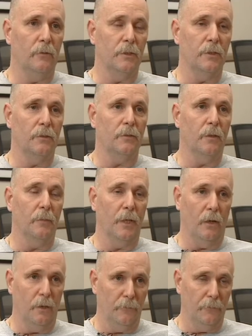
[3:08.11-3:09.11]
which is going to be
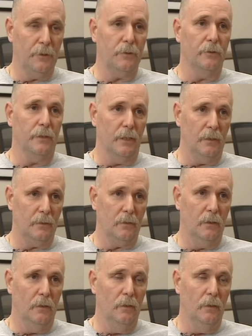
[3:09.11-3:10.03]
an artificial disc,